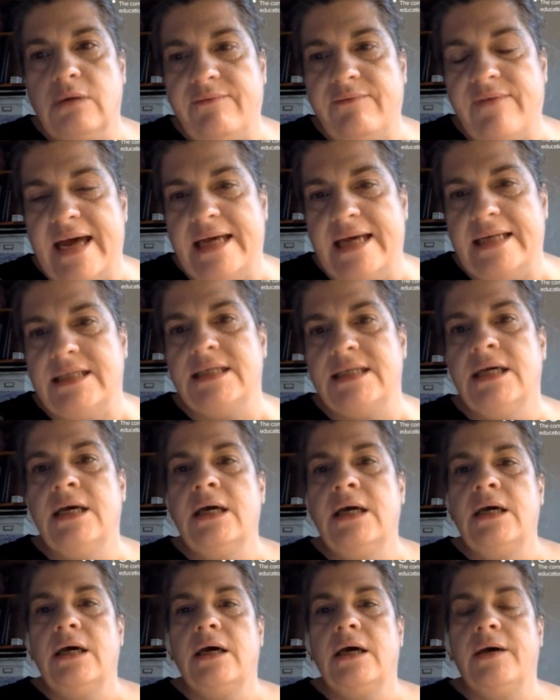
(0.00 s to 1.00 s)
event,
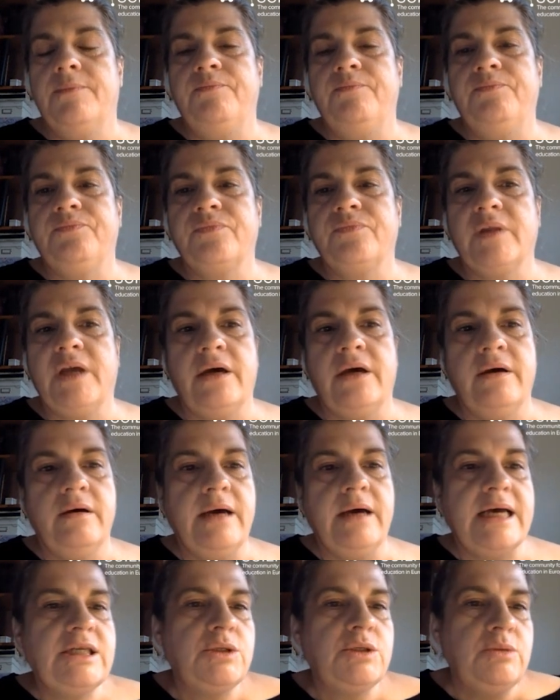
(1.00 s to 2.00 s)

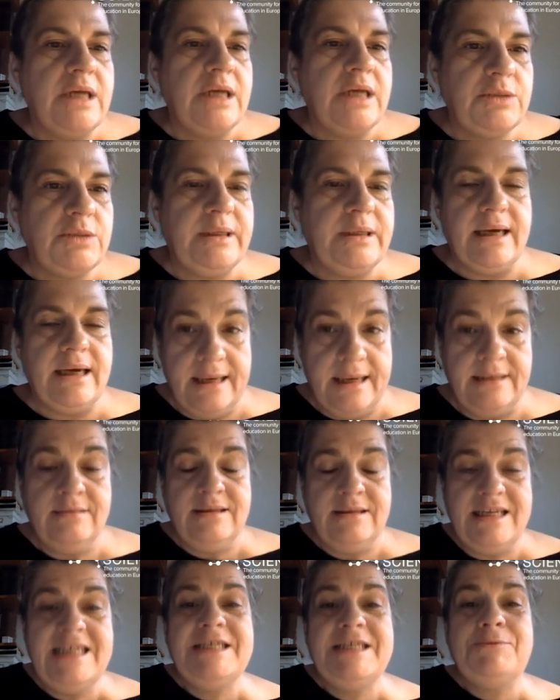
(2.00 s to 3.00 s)
as soon as we can.
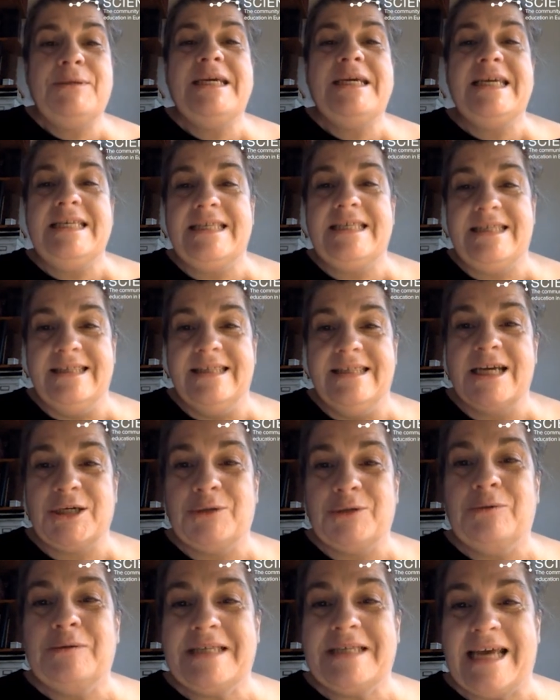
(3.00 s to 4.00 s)
This week is
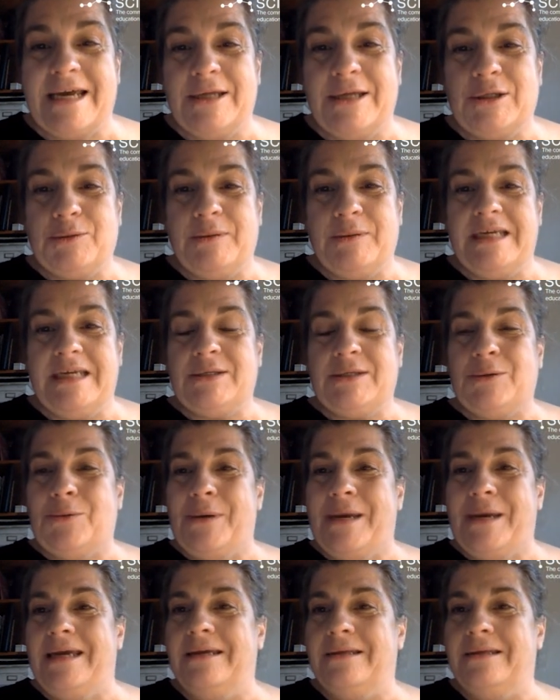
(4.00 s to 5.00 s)
National Science Week, so
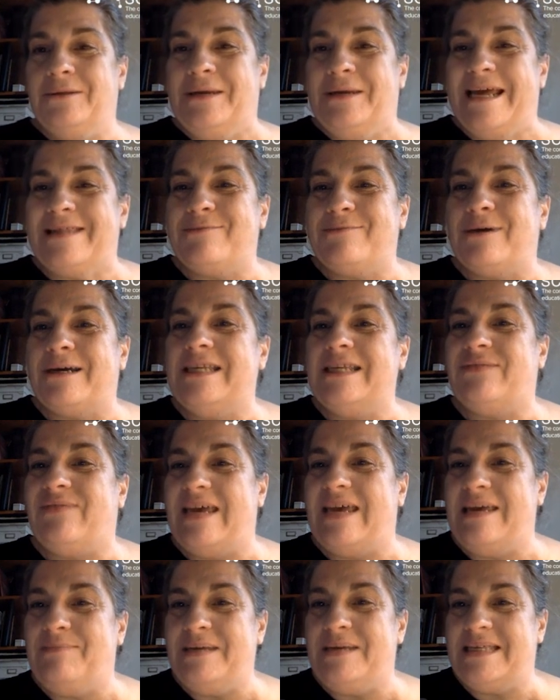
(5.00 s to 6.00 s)
the network is
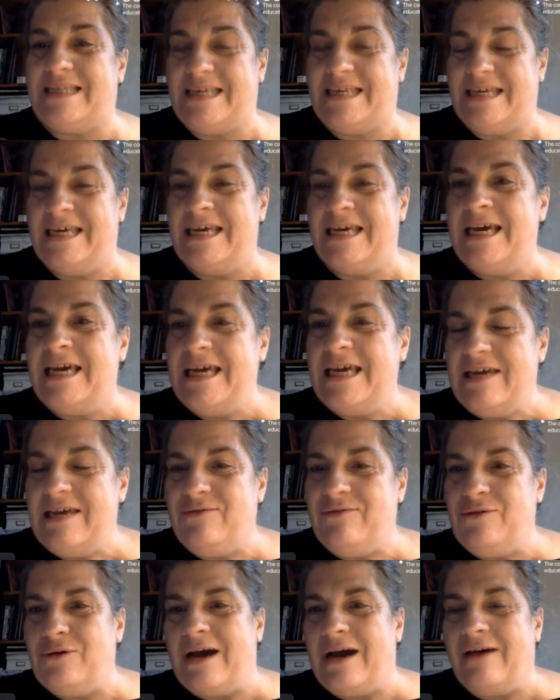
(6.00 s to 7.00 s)
very busy. If
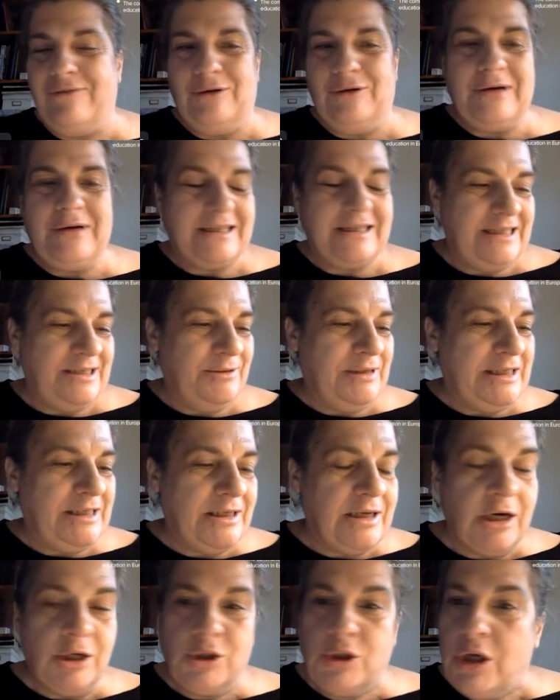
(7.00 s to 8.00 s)
you have a look at
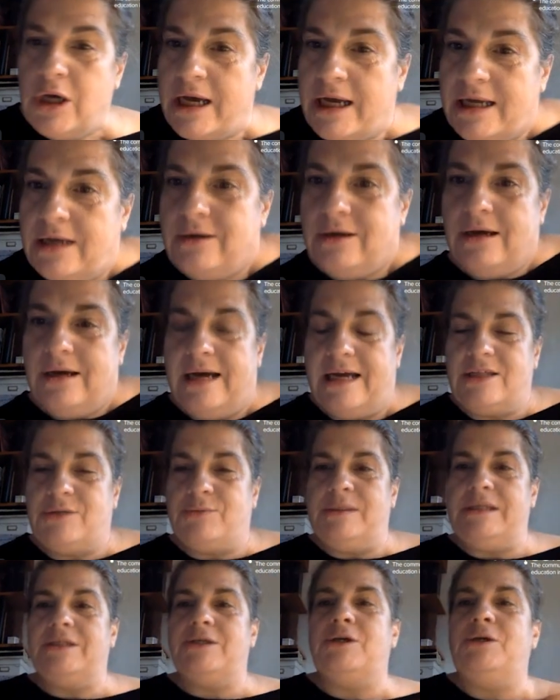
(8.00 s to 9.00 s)

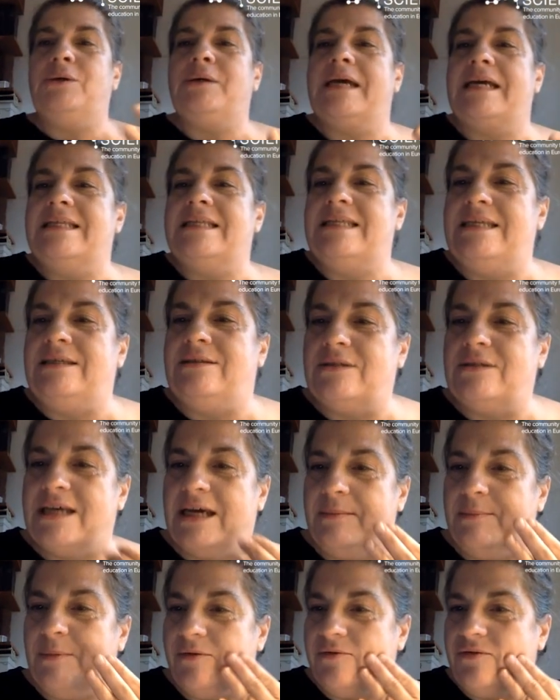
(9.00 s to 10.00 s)
Twitter, you can see the
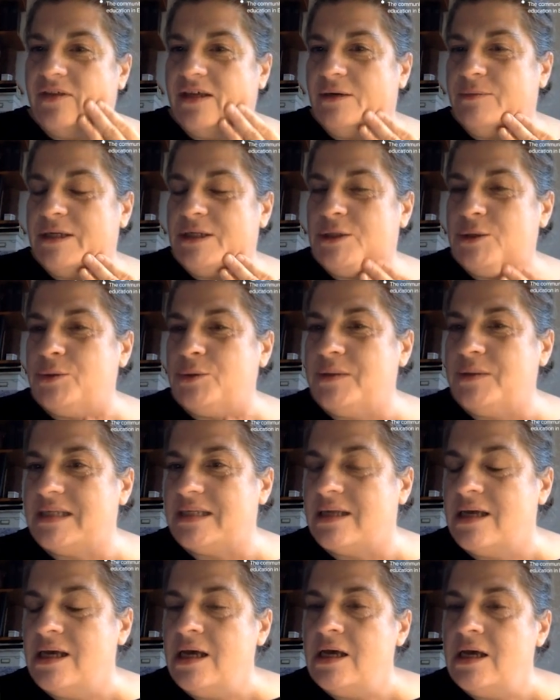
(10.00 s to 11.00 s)
type of thing we do
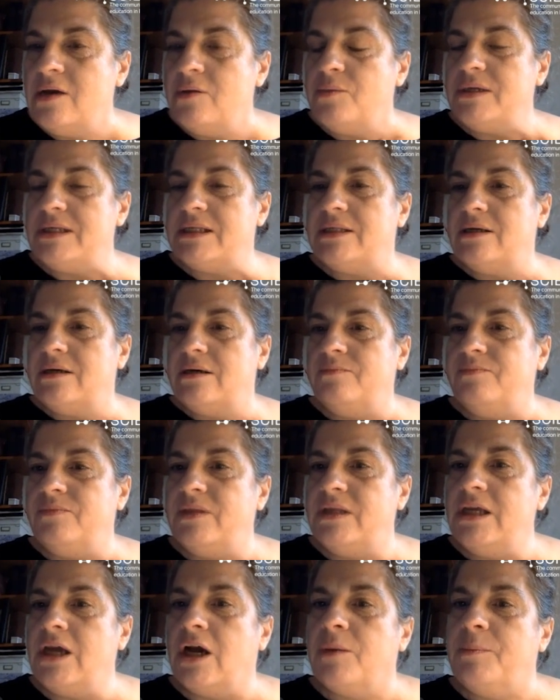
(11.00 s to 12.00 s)
with the
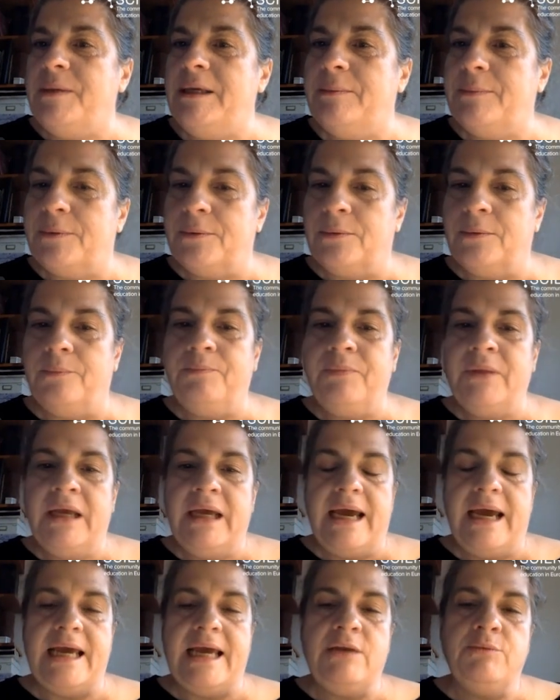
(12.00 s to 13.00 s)
young people.
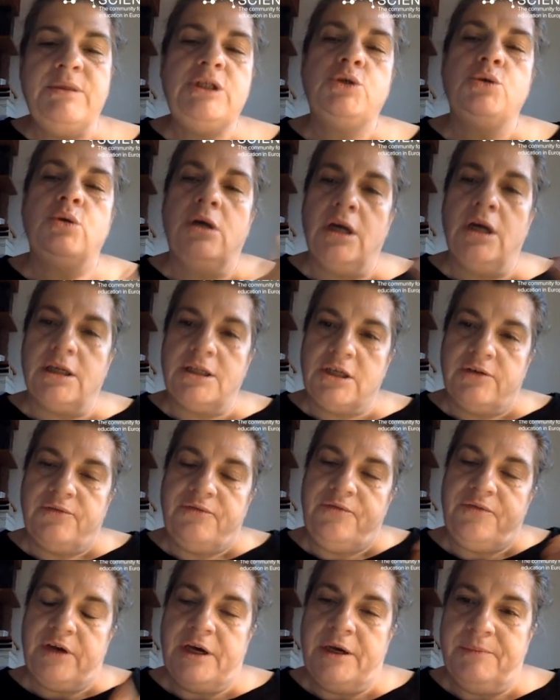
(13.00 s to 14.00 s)
And we do a lot of
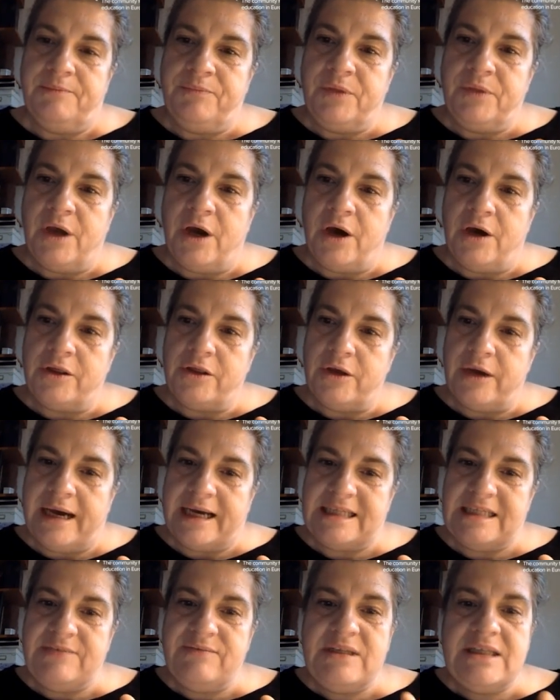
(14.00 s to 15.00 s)
other
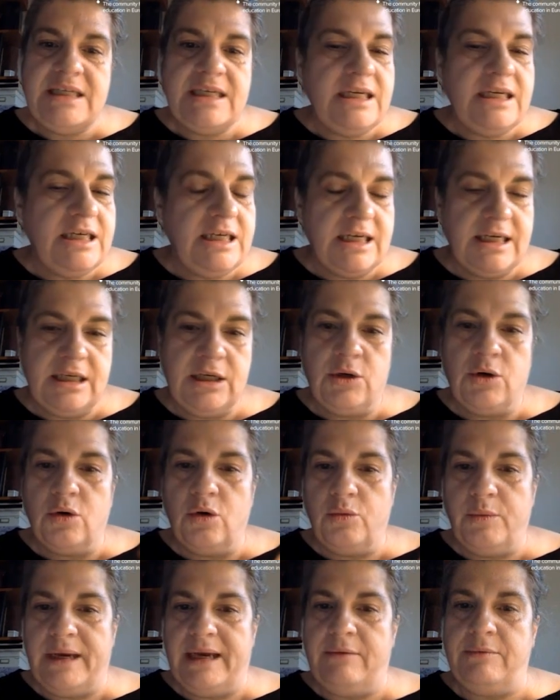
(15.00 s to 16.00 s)
activity here in
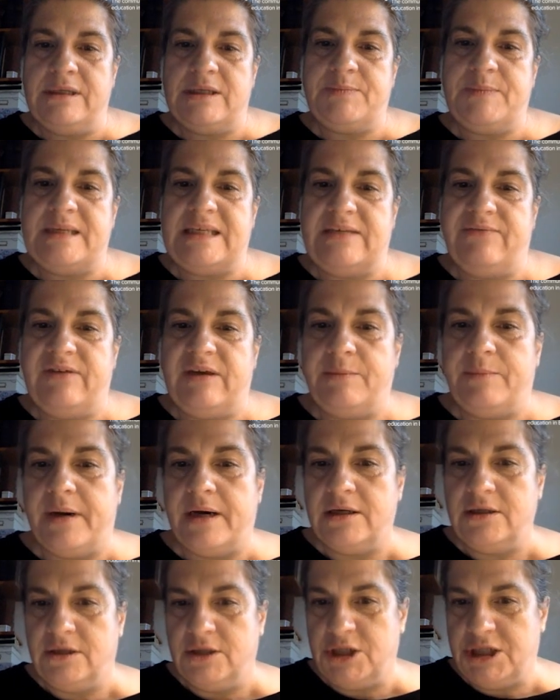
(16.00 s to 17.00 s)
Galway with specific
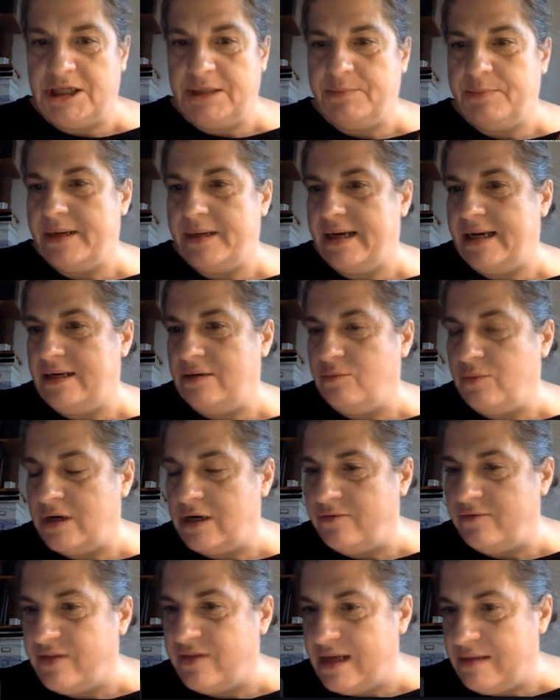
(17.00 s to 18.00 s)
partnership, and one
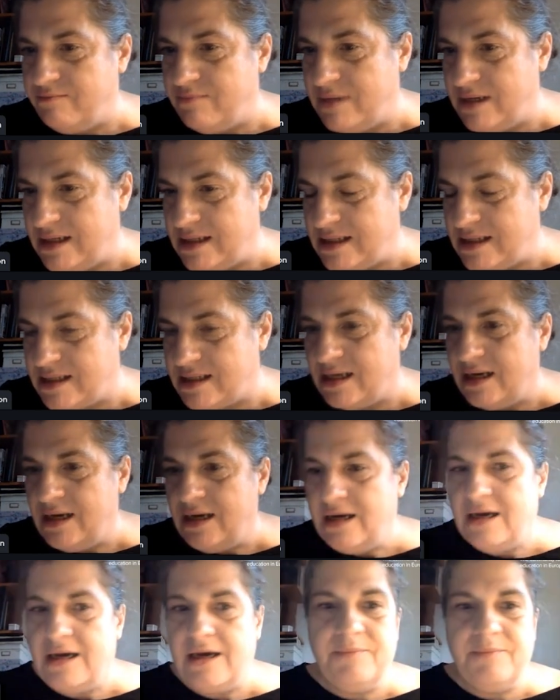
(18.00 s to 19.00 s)
of them is
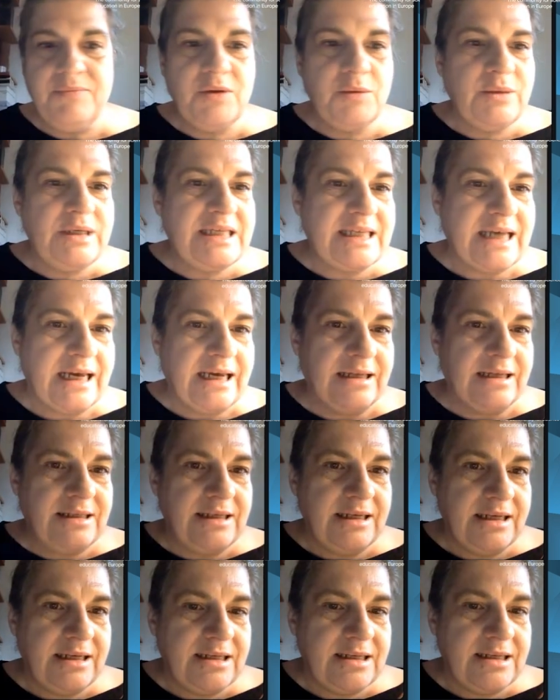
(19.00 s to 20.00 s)
with
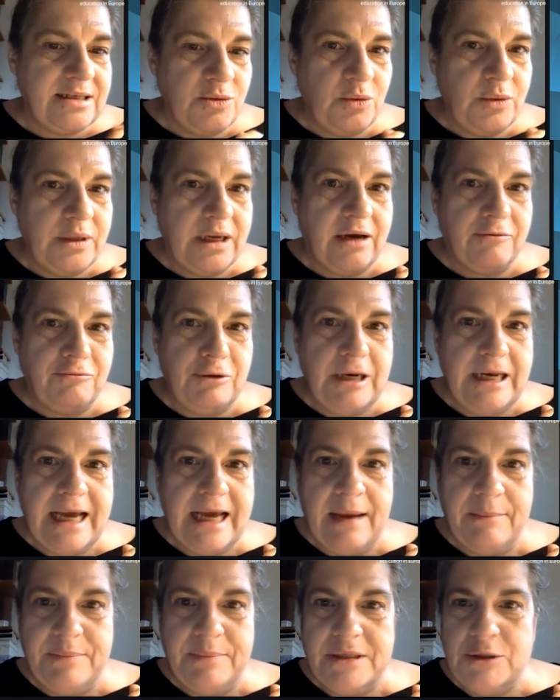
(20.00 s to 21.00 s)
Scientix. So we are really
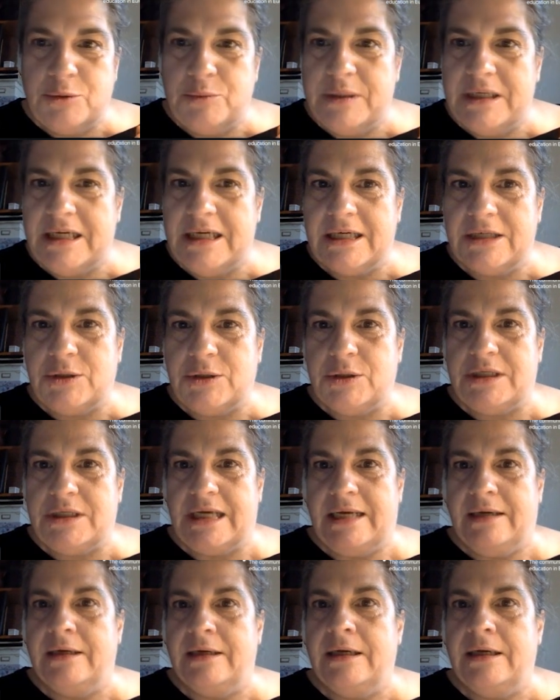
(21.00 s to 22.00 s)
happy to be here today.